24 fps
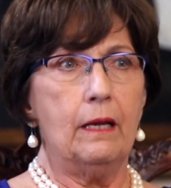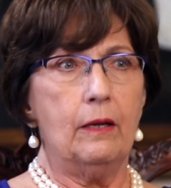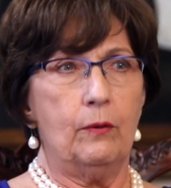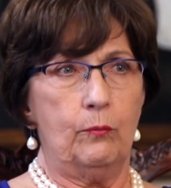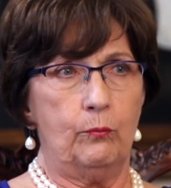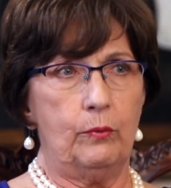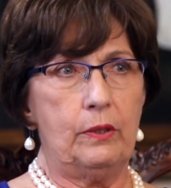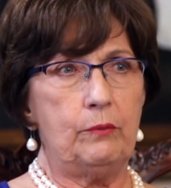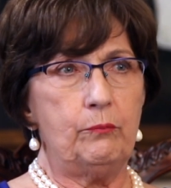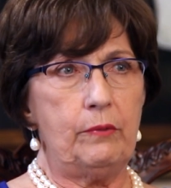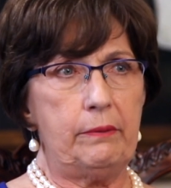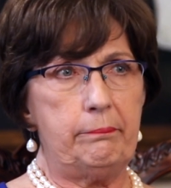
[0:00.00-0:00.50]

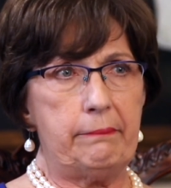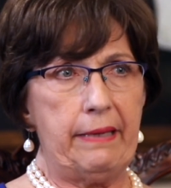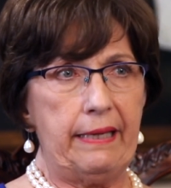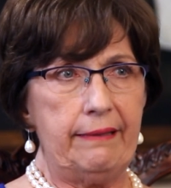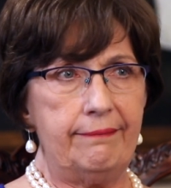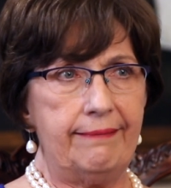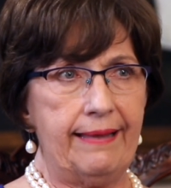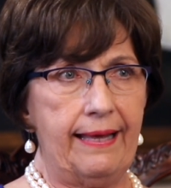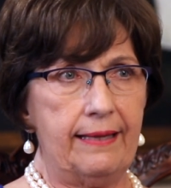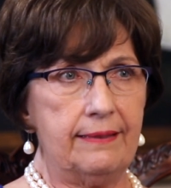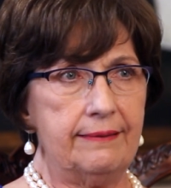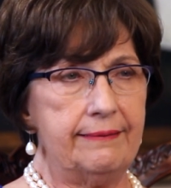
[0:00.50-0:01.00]
when we
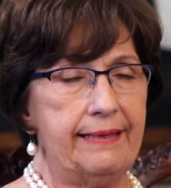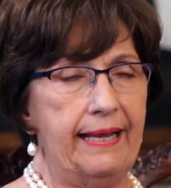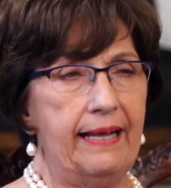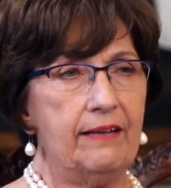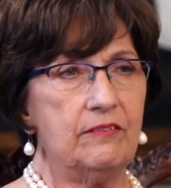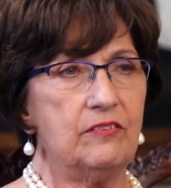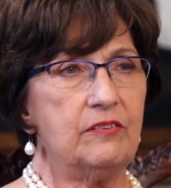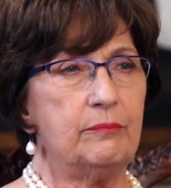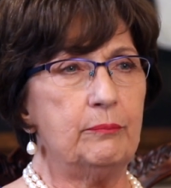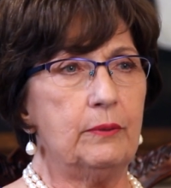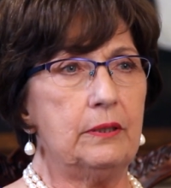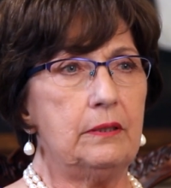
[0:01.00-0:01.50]
made that
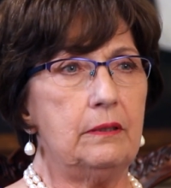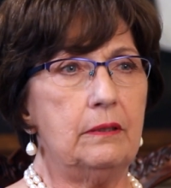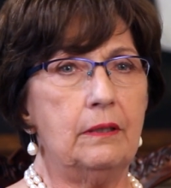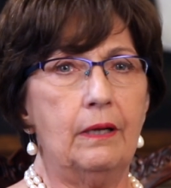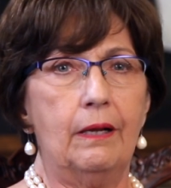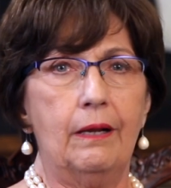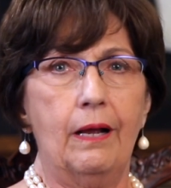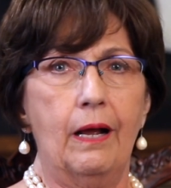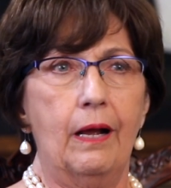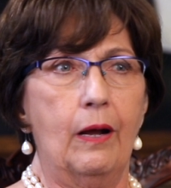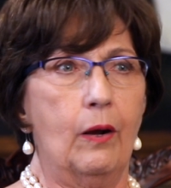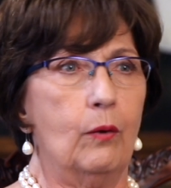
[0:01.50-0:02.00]
announcement.
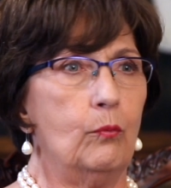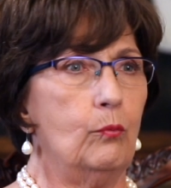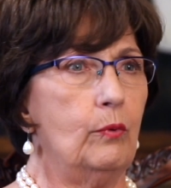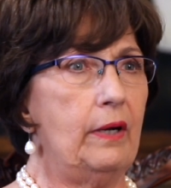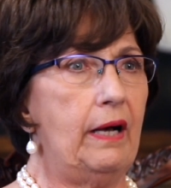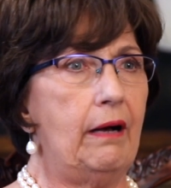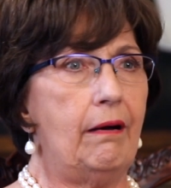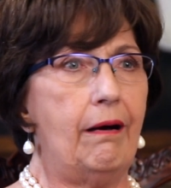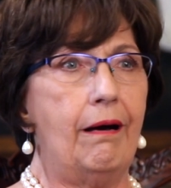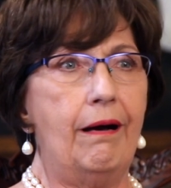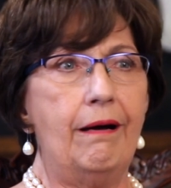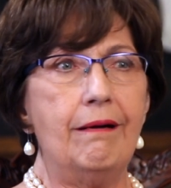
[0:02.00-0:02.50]

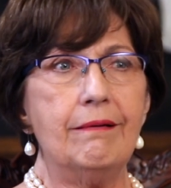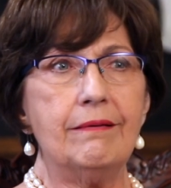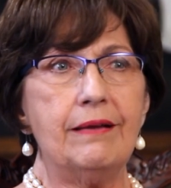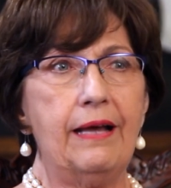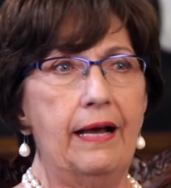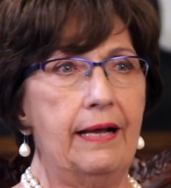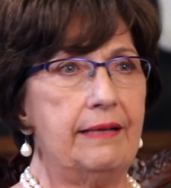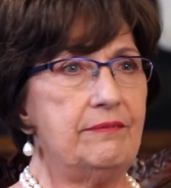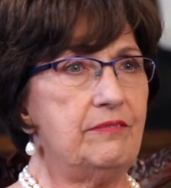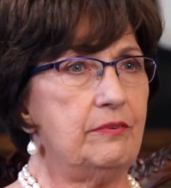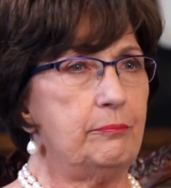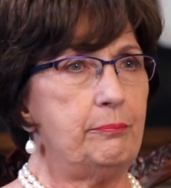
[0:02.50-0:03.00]
Well, all
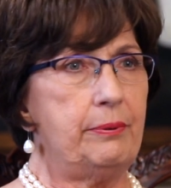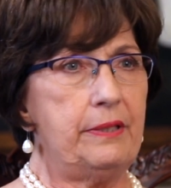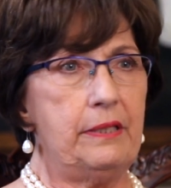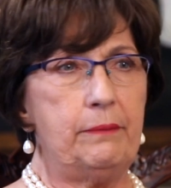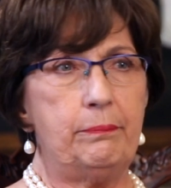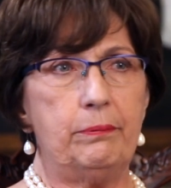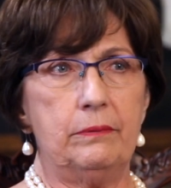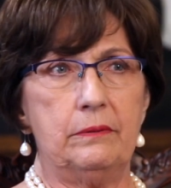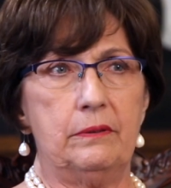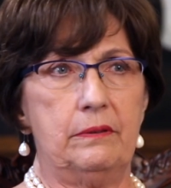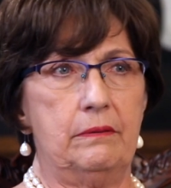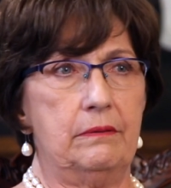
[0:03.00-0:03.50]
kinds of
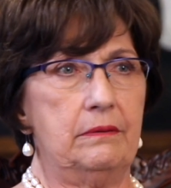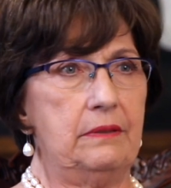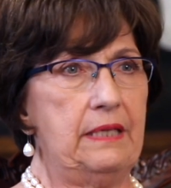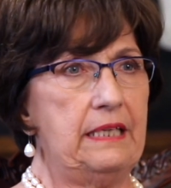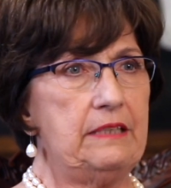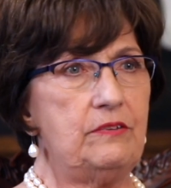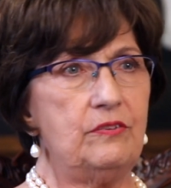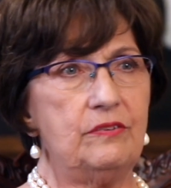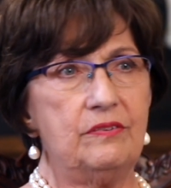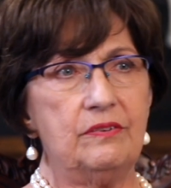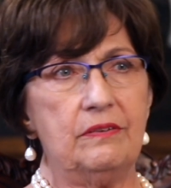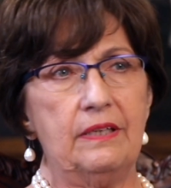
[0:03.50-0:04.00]
people in the
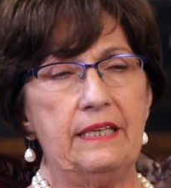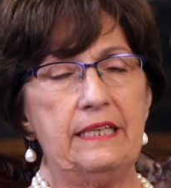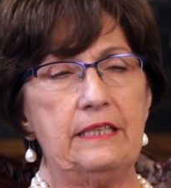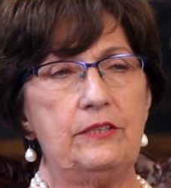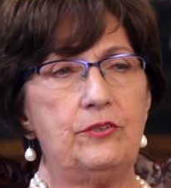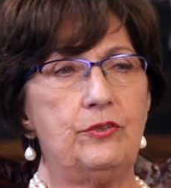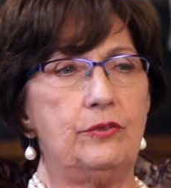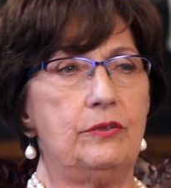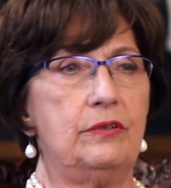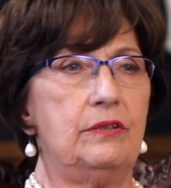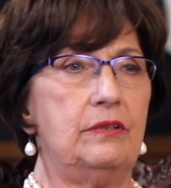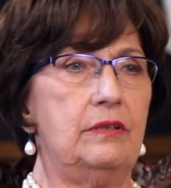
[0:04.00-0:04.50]

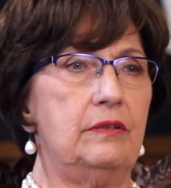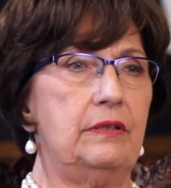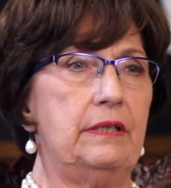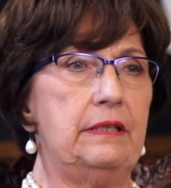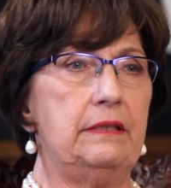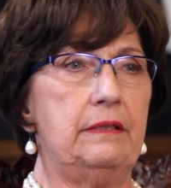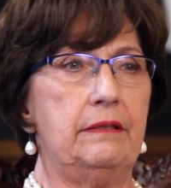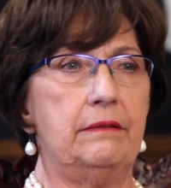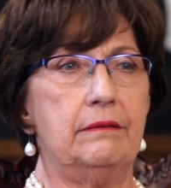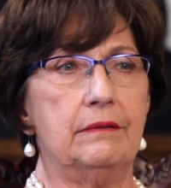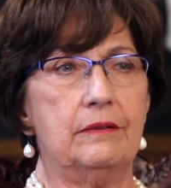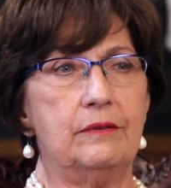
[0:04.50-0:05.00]
legislature
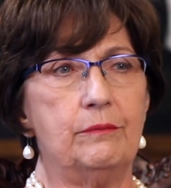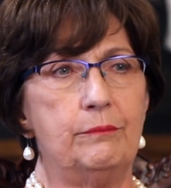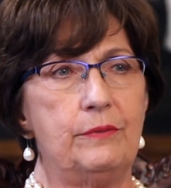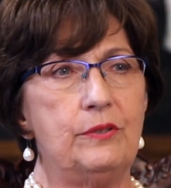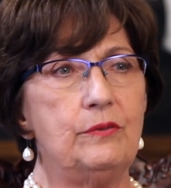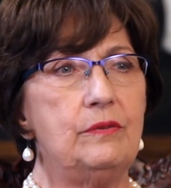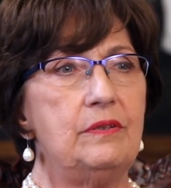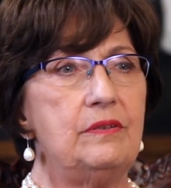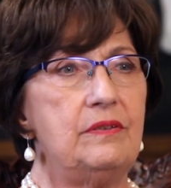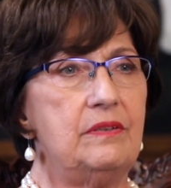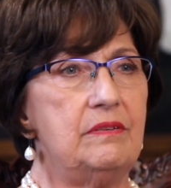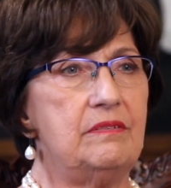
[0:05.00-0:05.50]
and in the
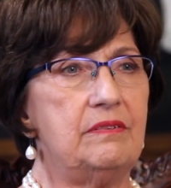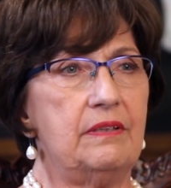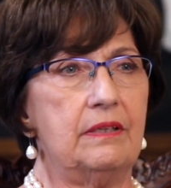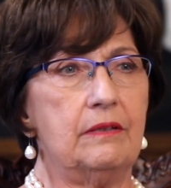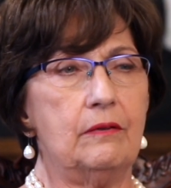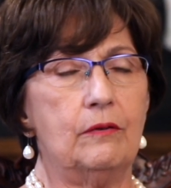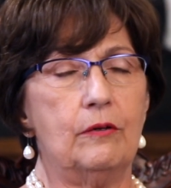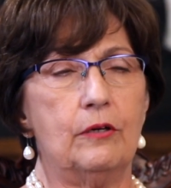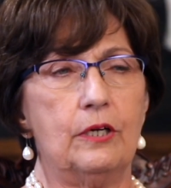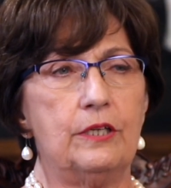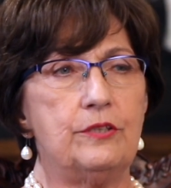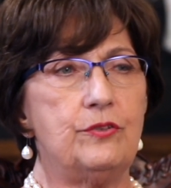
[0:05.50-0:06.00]
communities at
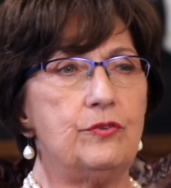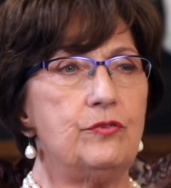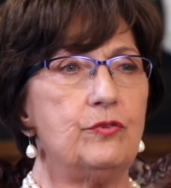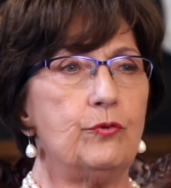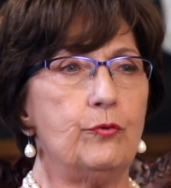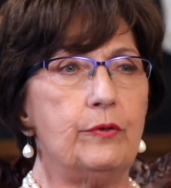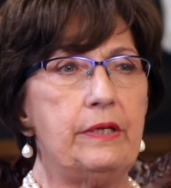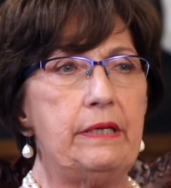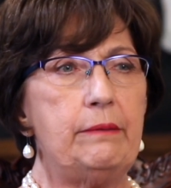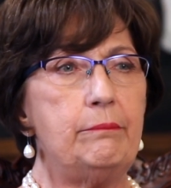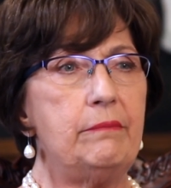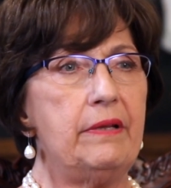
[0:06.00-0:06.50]
large
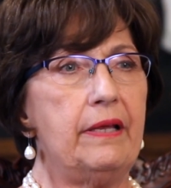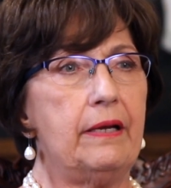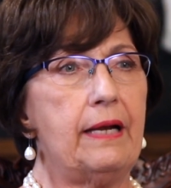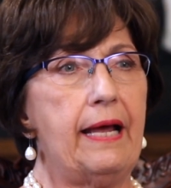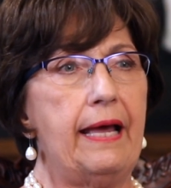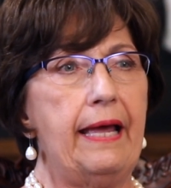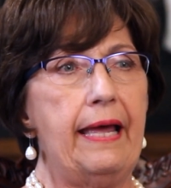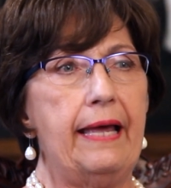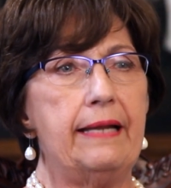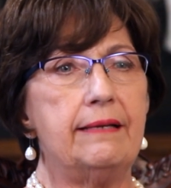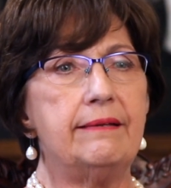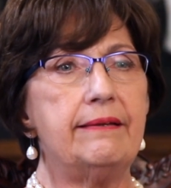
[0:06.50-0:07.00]
screamed that I
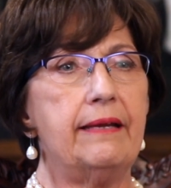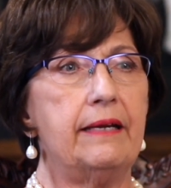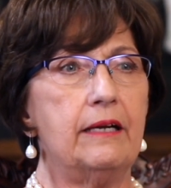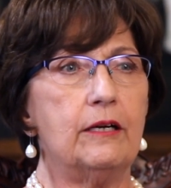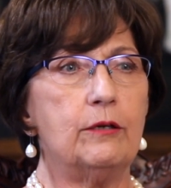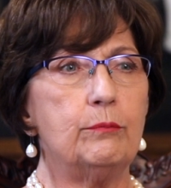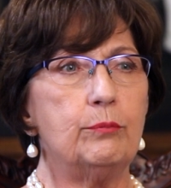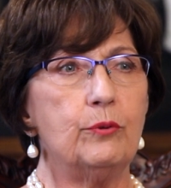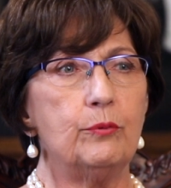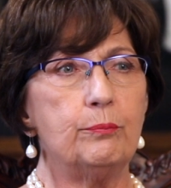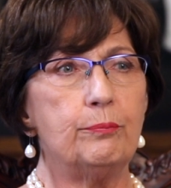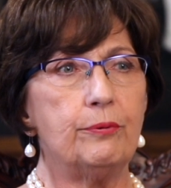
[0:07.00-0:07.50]
had
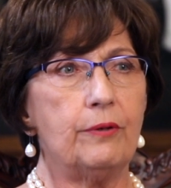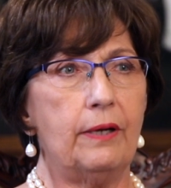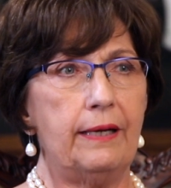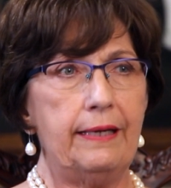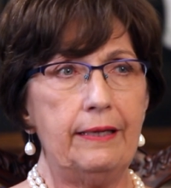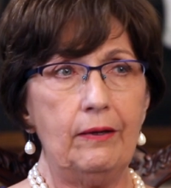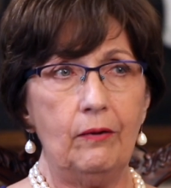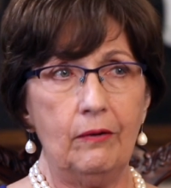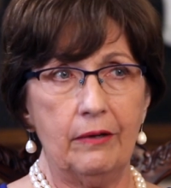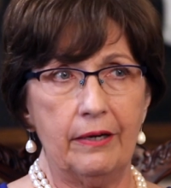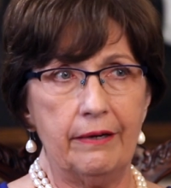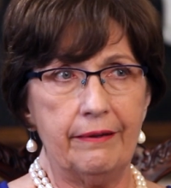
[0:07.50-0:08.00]
terrible
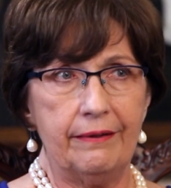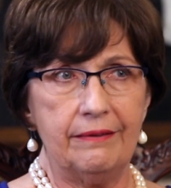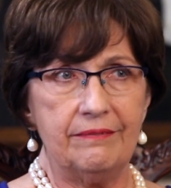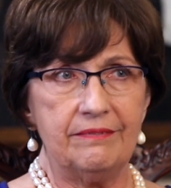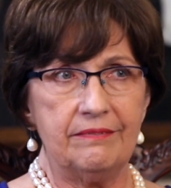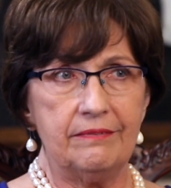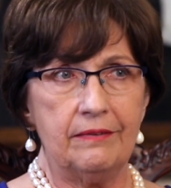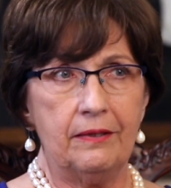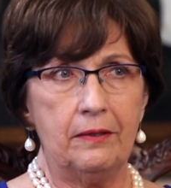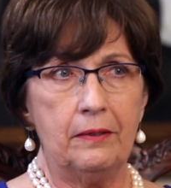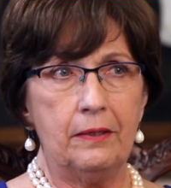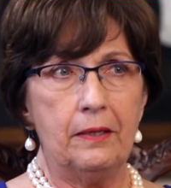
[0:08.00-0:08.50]

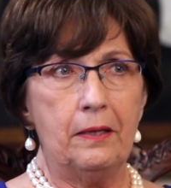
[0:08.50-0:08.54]
priorities.